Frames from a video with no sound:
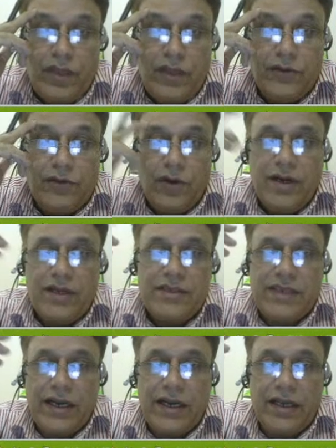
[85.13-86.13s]
So
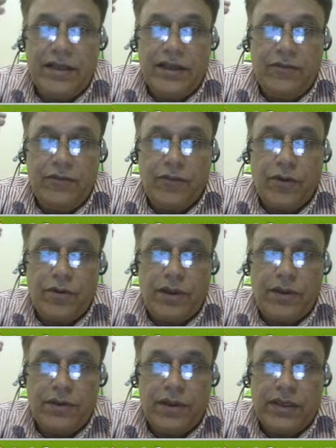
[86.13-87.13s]
understanding these
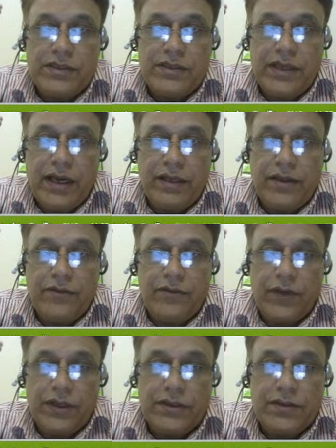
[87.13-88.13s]
forces, understanding these
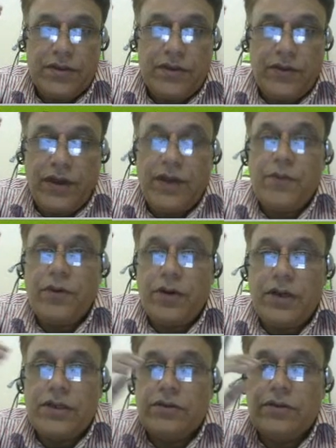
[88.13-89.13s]
factors is very
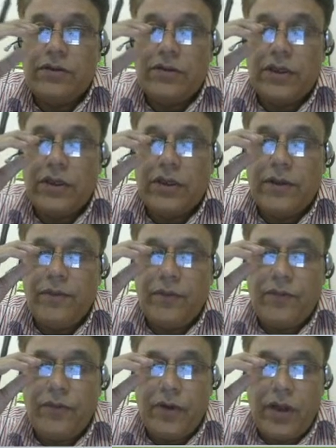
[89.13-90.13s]
important to
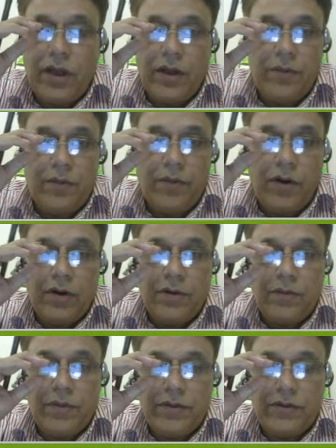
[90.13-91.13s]
for a
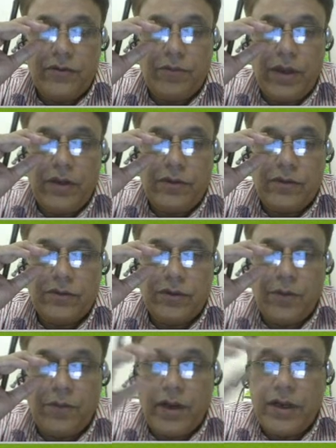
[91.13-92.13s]
modern businessman to
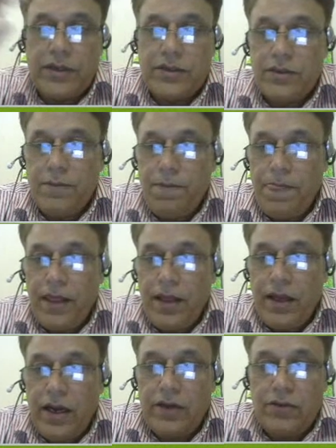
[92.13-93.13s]
operate
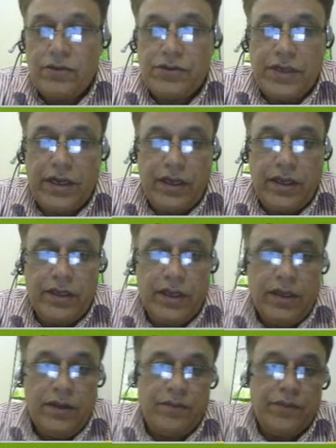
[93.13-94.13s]
and to stay in
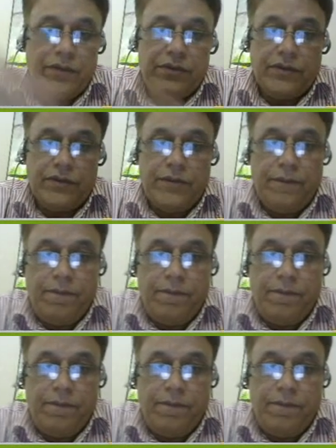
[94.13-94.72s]
the business.